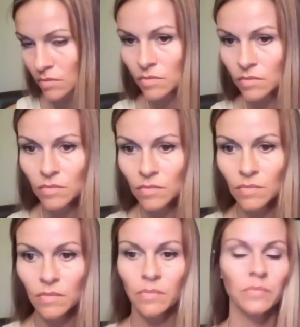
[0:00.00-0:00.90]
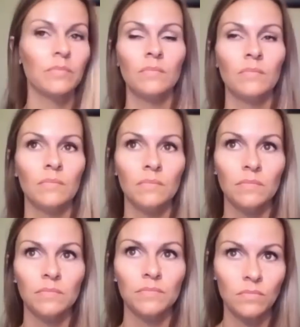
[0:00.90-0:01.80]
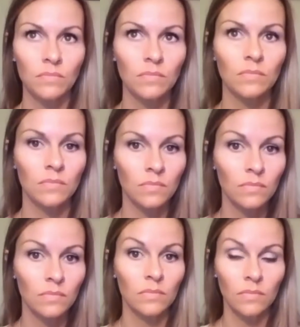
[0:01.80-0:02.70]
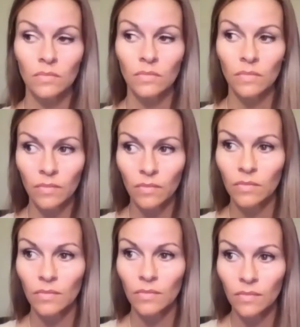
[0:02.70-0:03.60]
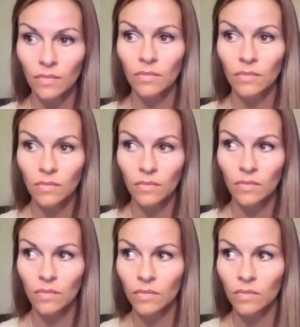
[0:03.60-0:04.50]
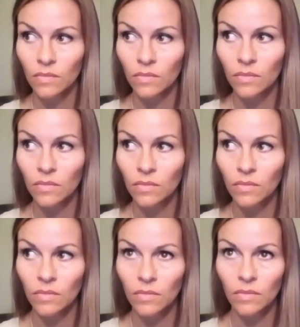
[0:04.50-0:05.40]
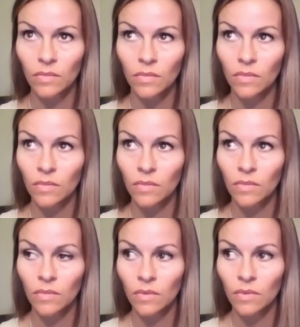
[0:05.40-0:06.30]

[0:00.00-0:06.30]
(not speaking)